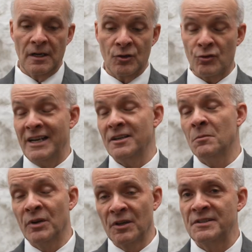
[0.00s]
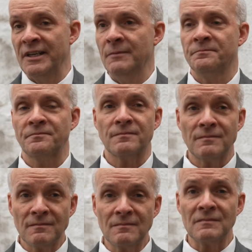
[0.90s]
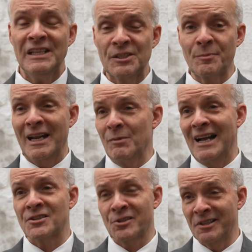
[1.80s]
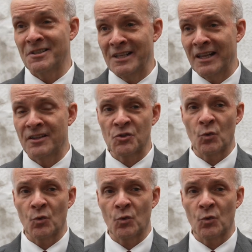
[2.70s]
great ability, he's been able actually to take this